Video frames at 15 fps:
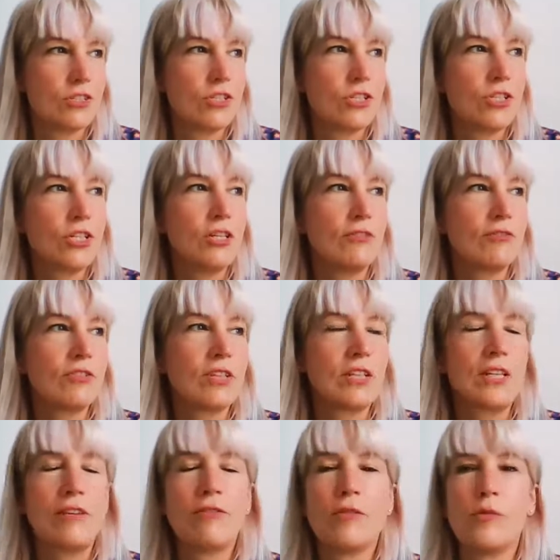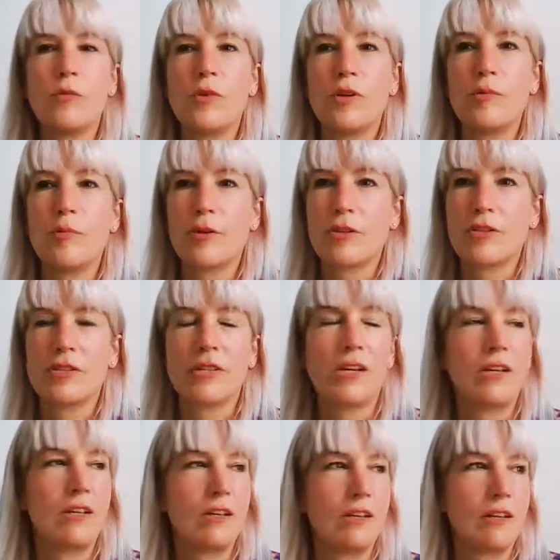shift in even
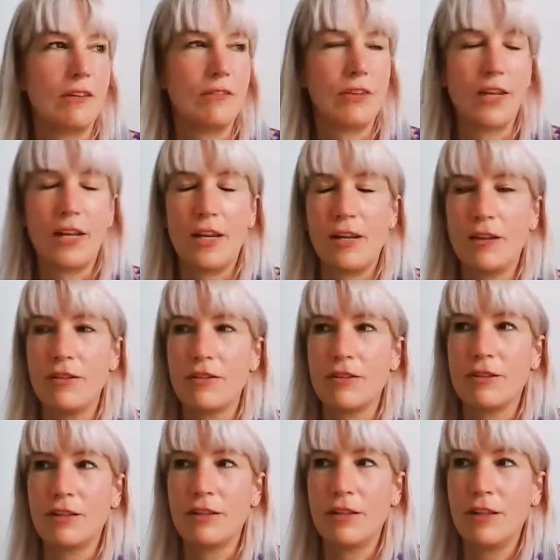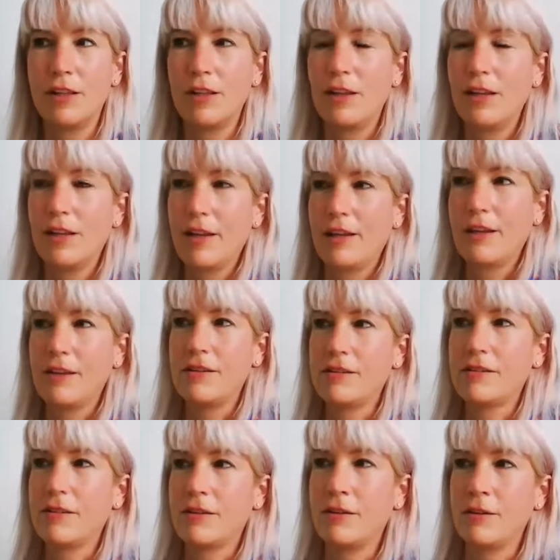1% of an angle is
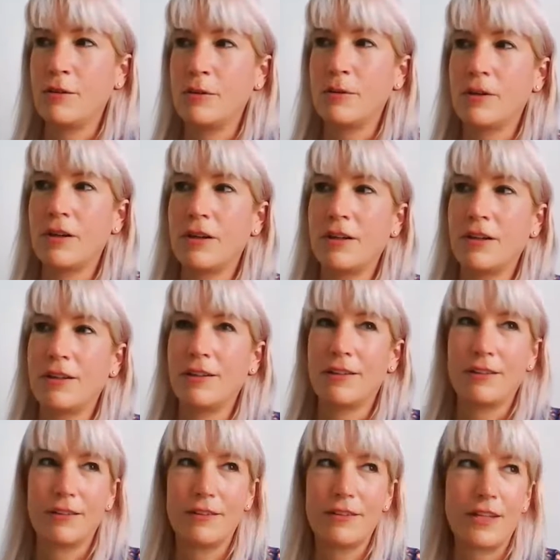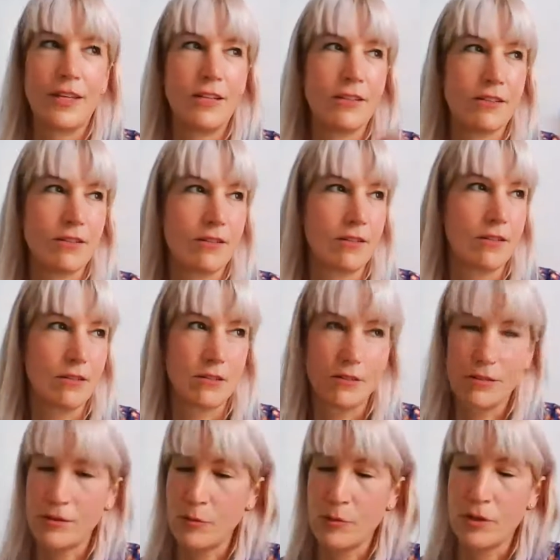gonna, take us
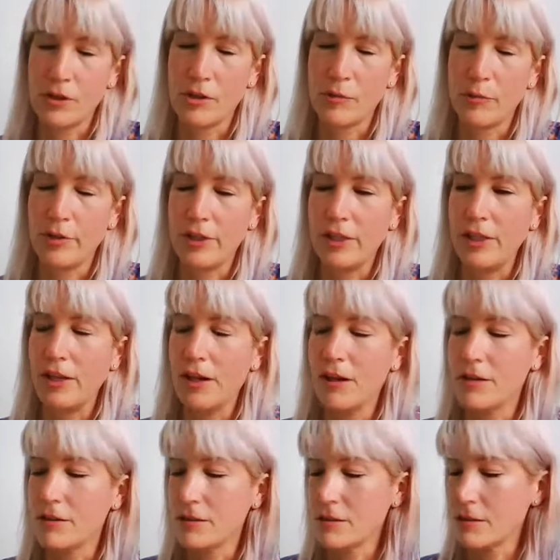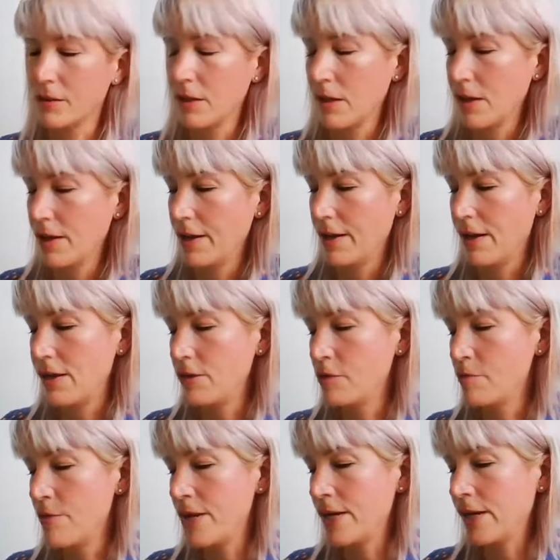somewhere completely else, and you're
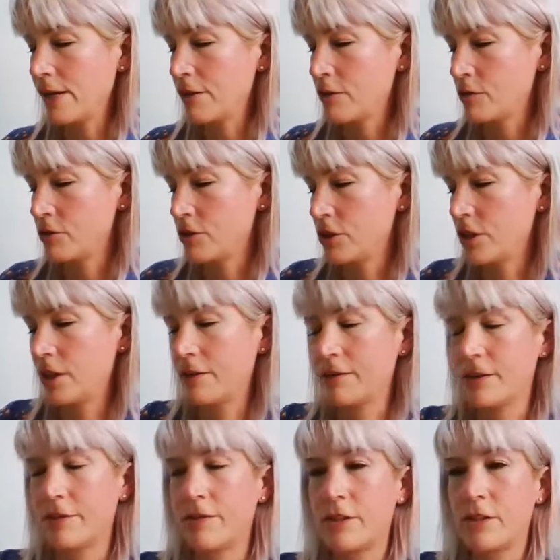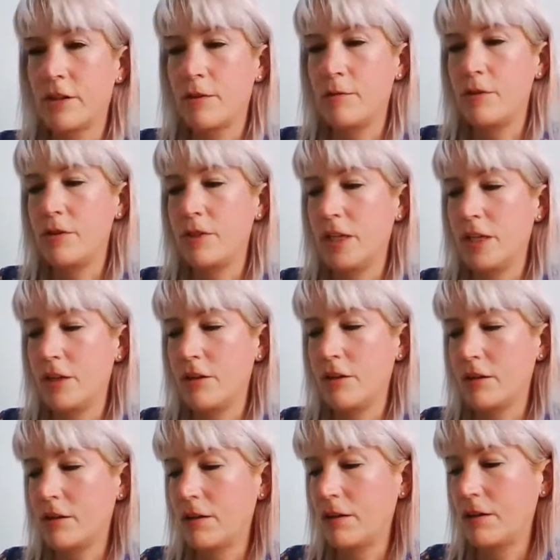making those shifts every time you take
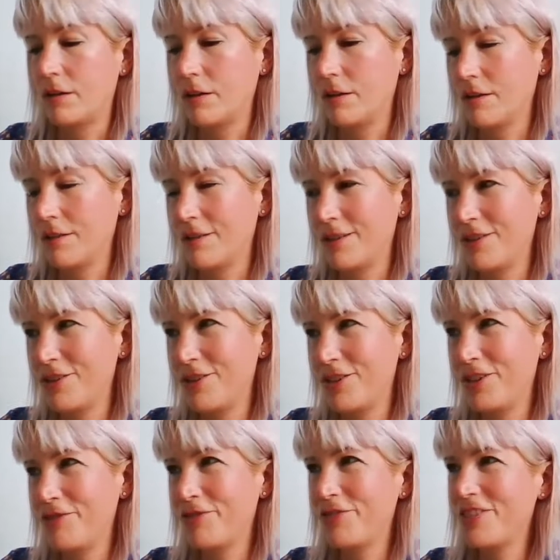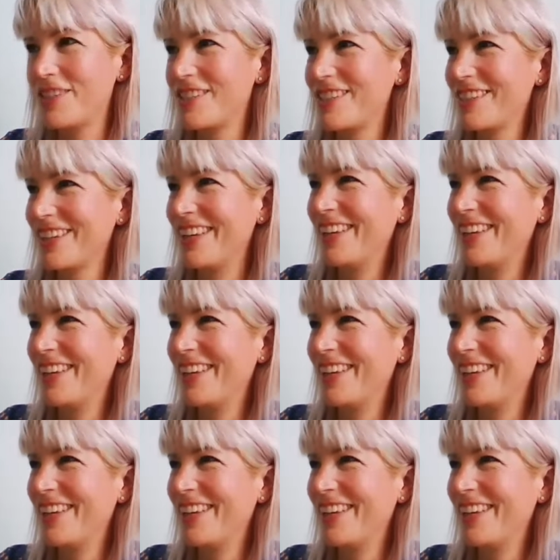your shifts.